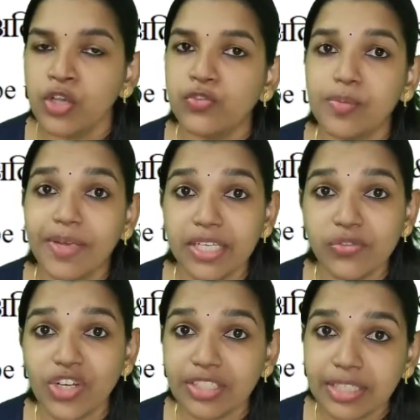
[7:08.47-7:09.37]
So
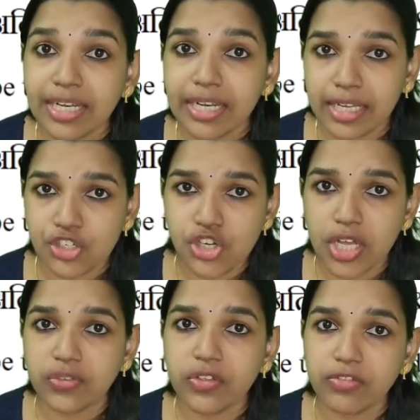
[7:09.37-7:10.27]
based on the
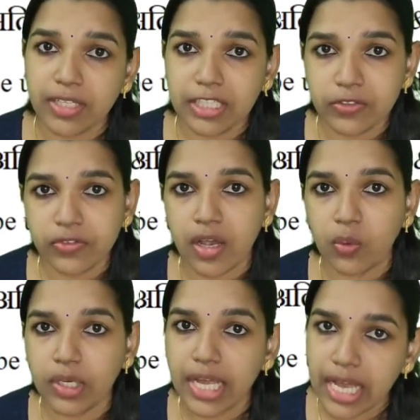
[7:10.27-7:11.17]
Lakshanas of Adi
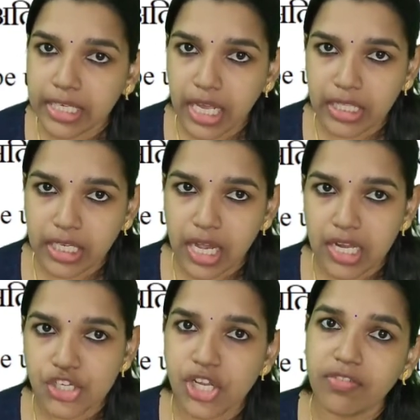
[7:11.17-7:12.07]
Sthaulya and Adi
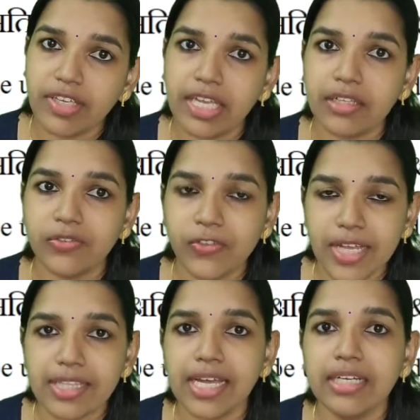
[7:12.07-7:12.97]
Karsha, we can
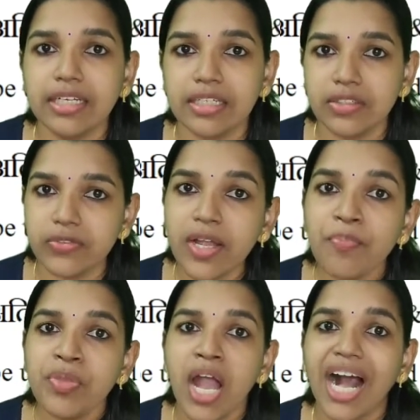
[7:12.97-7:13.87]
say that it is the
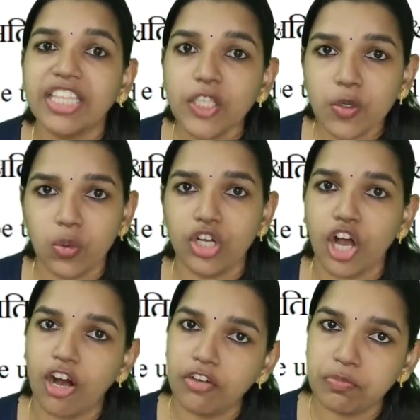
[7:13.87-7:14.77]
Ati
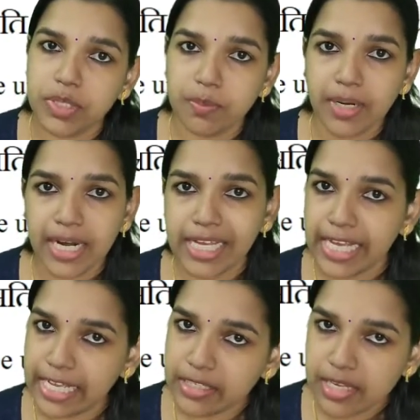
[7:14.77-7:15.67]
Yoga of
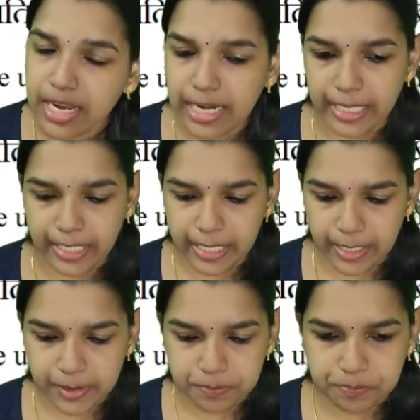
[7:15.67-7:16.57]
Brahmana and
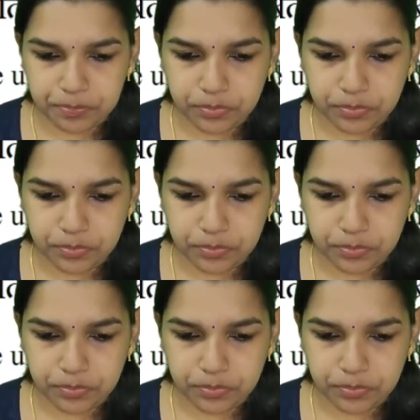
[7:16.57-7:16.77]
Lankhana.